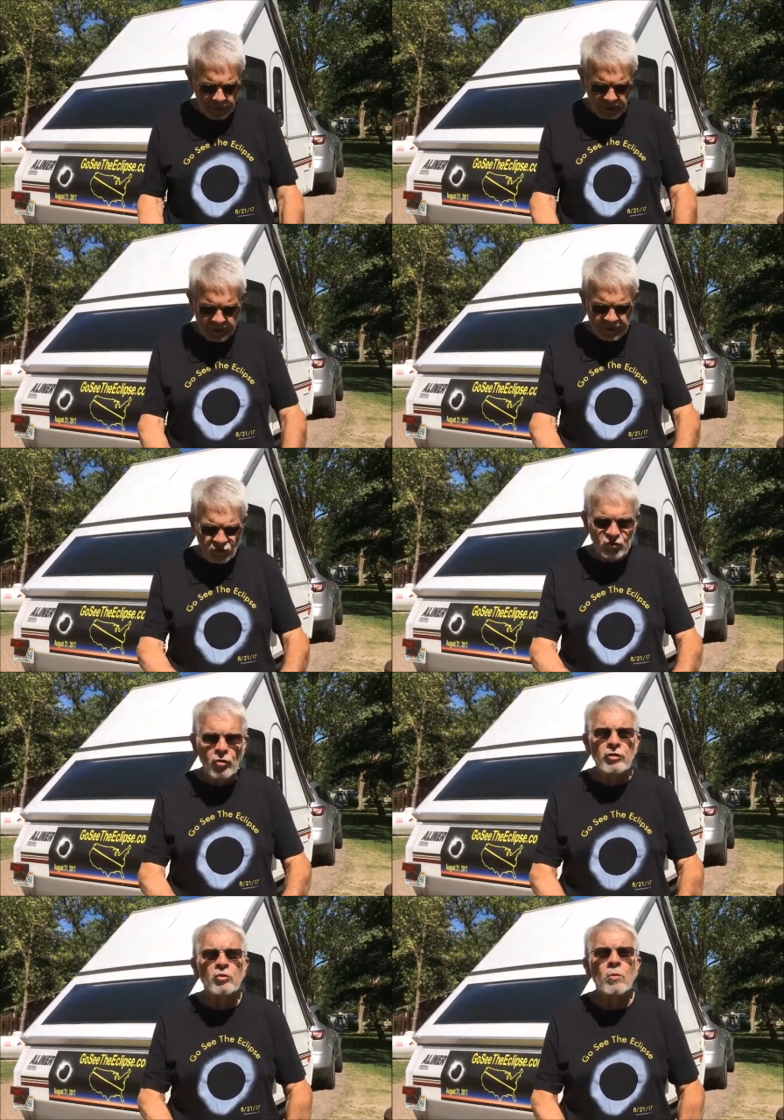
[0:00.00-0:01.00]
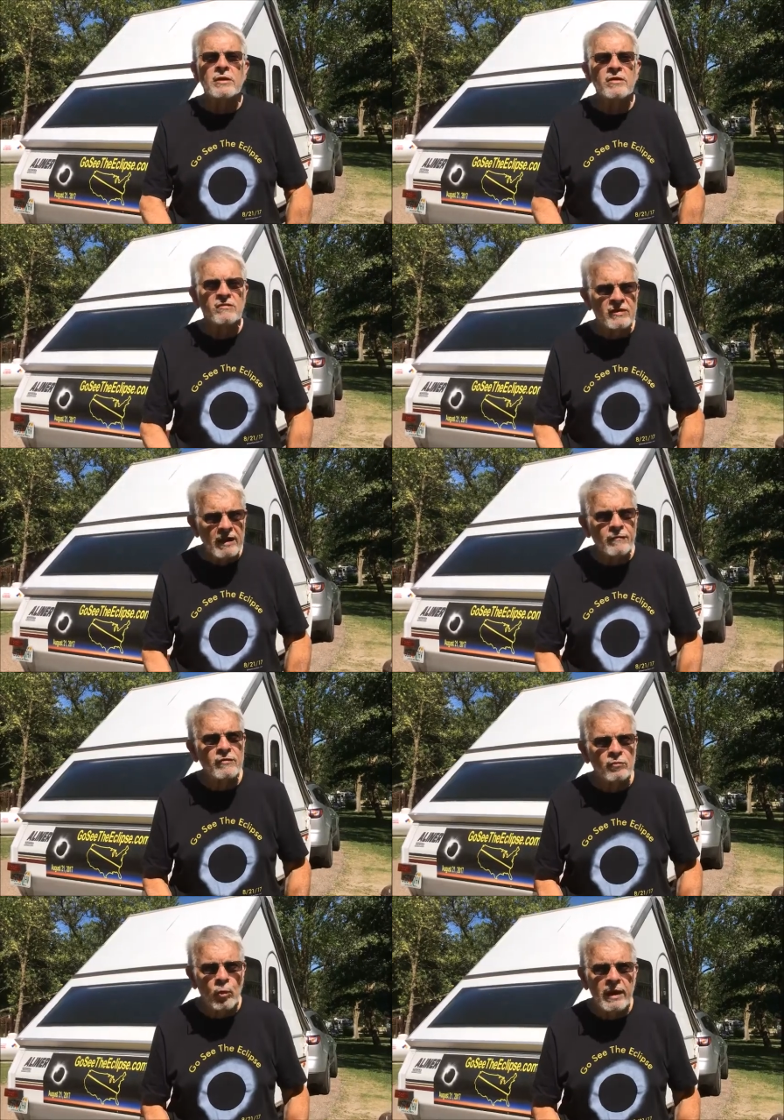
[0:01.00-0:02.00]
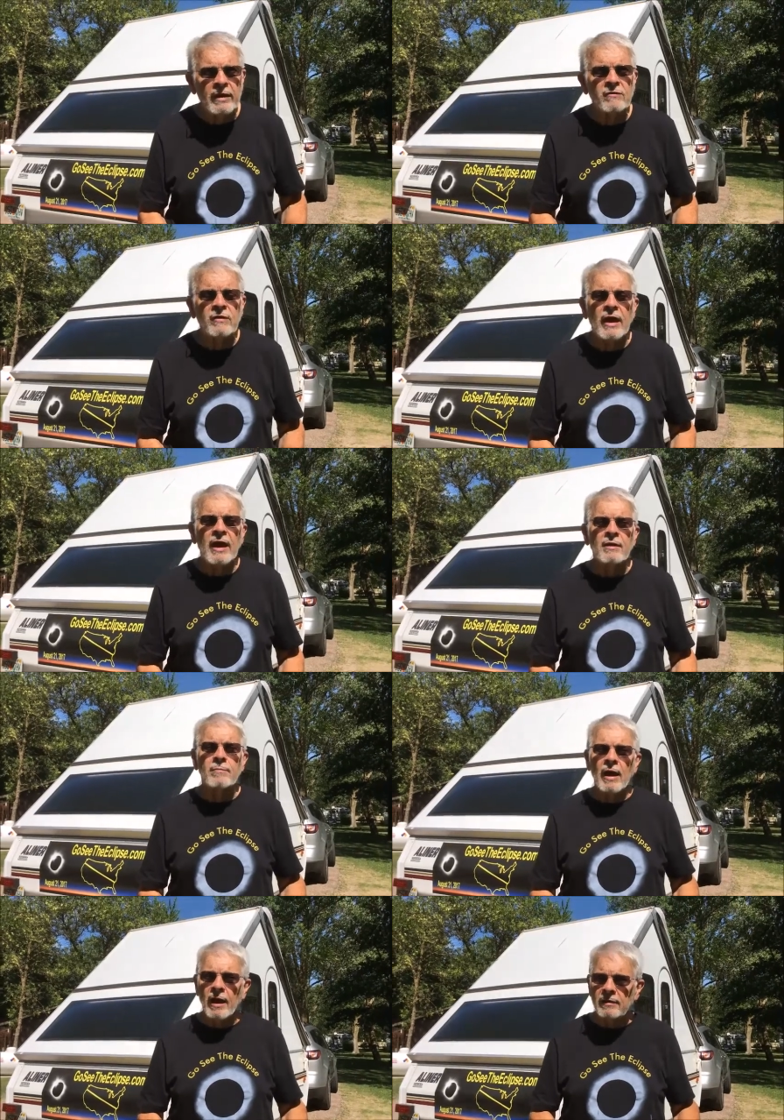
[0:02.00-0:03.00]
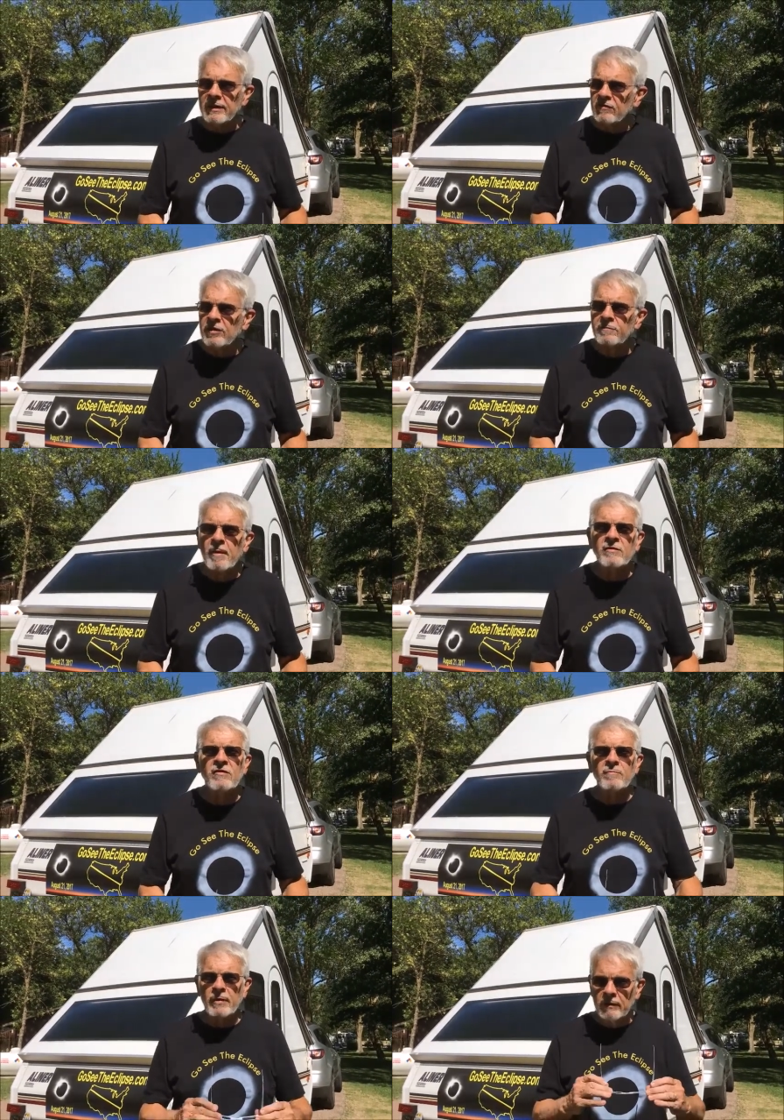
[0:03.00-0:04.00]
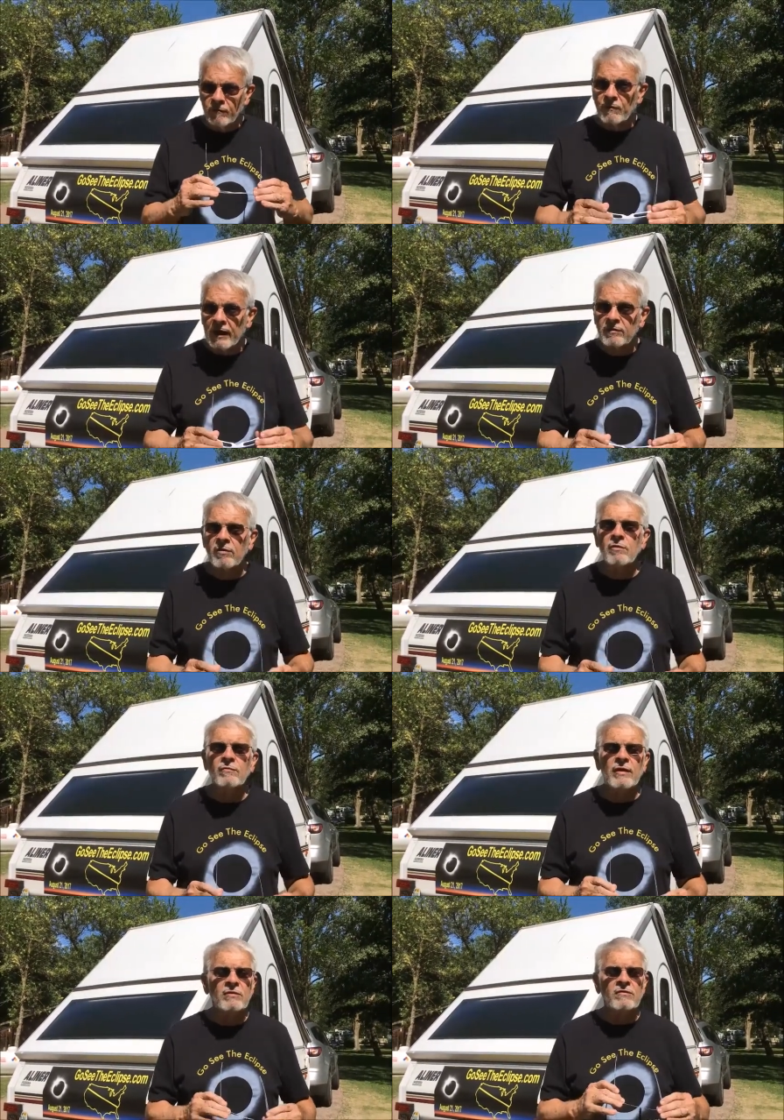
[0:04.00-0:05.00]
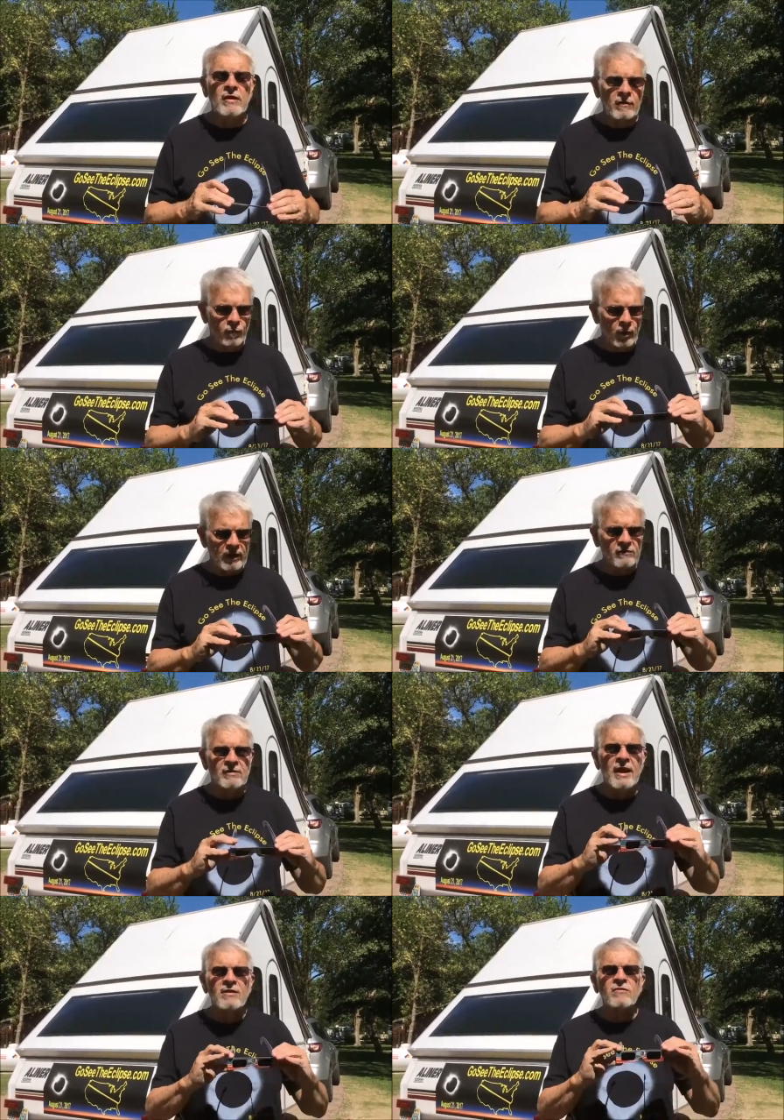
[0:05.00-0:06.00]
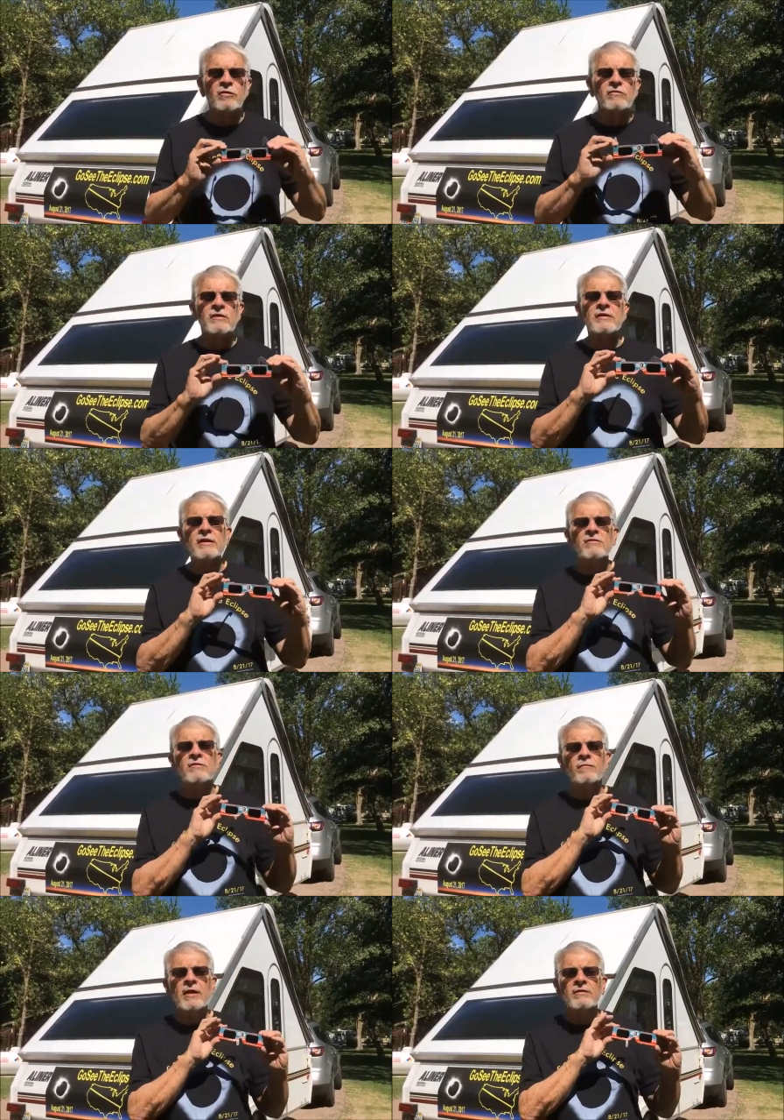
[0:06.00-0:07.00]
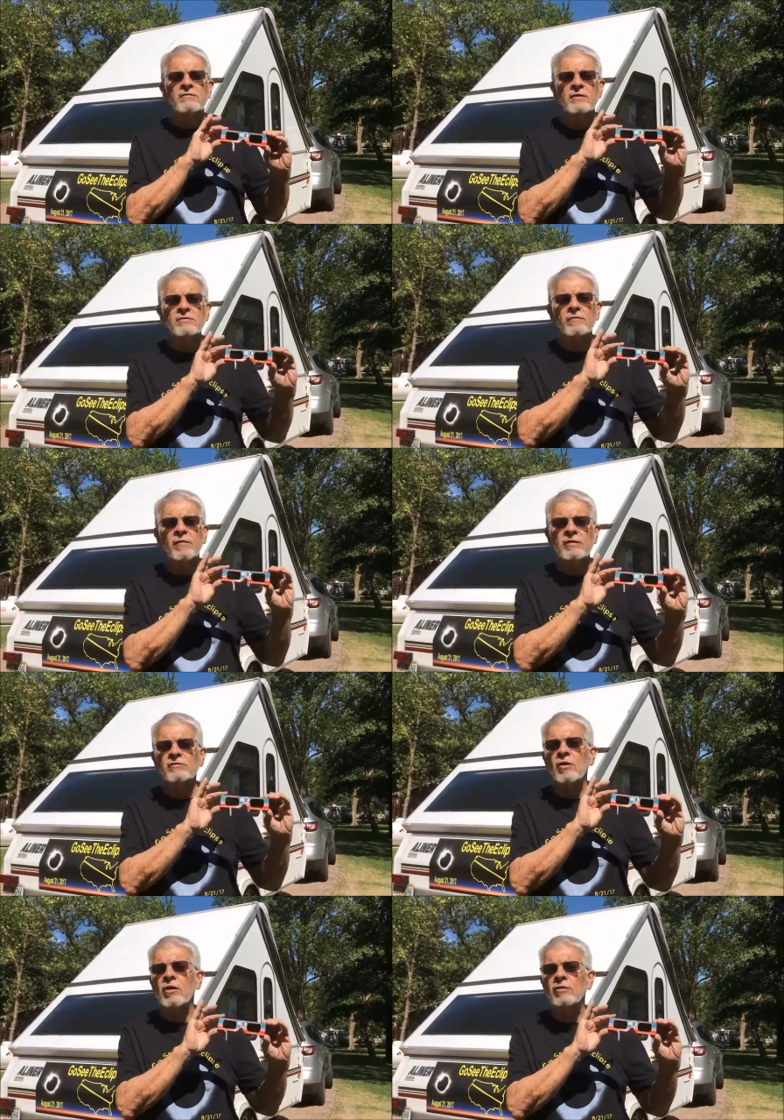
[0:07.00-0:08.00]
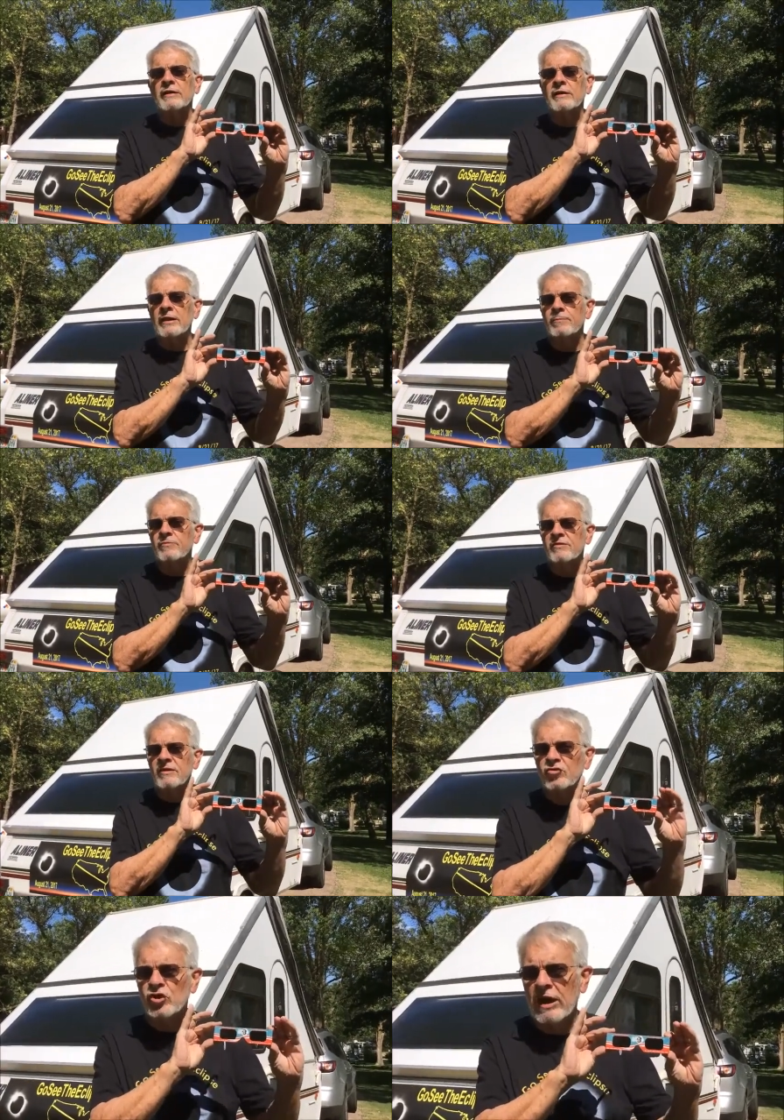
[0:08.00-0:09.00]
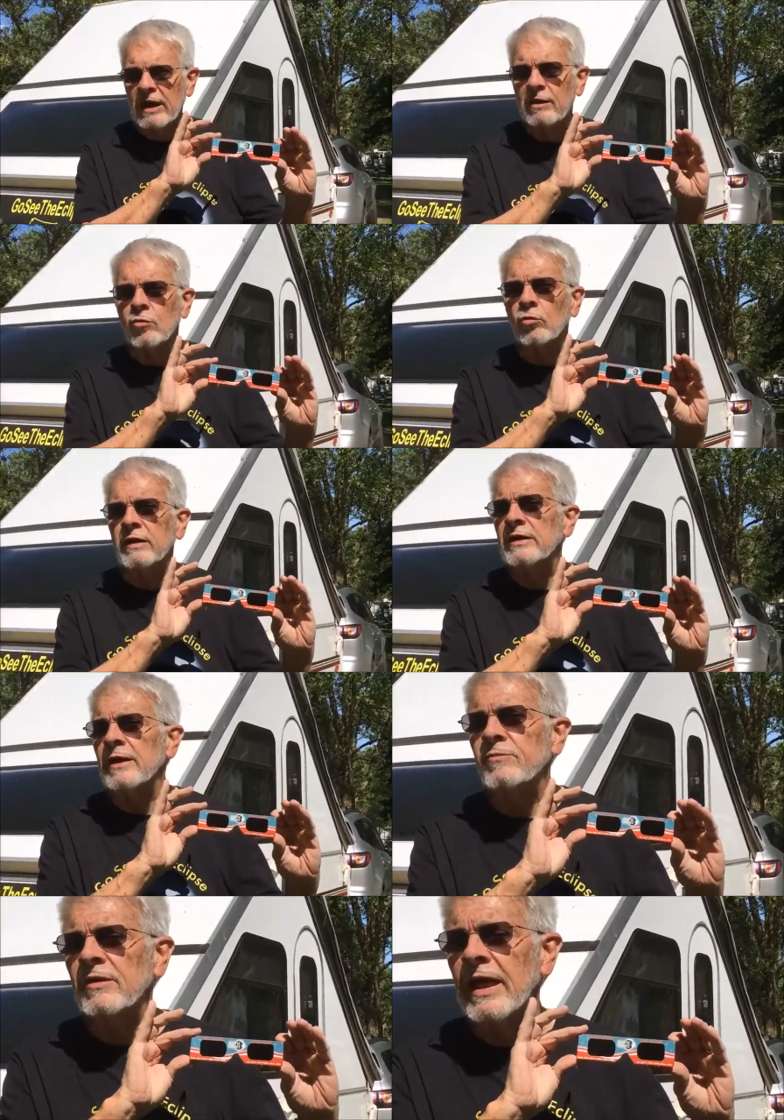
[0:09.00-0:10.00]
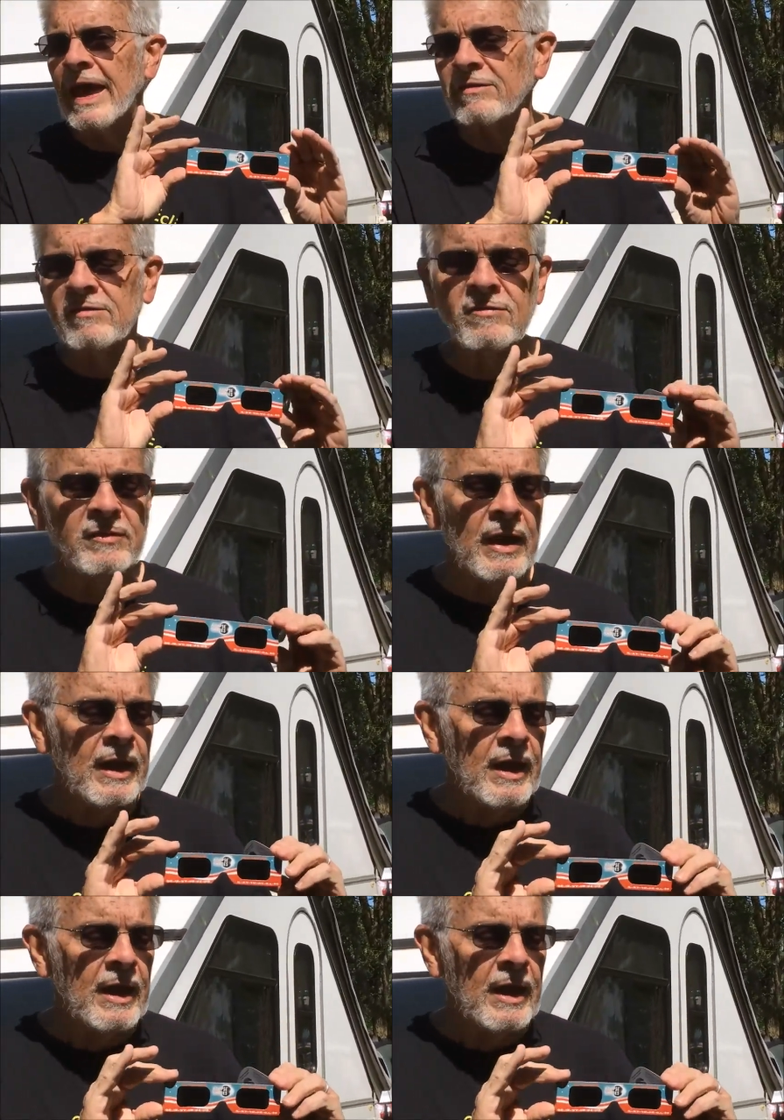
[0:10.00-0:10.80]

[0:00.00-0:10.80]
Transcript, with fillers: But let me show you one of the safest ways, and uh, least expensive but effective and safe ways, and that's using these device, this device called Eclipse Shade or Eclipse Glasses.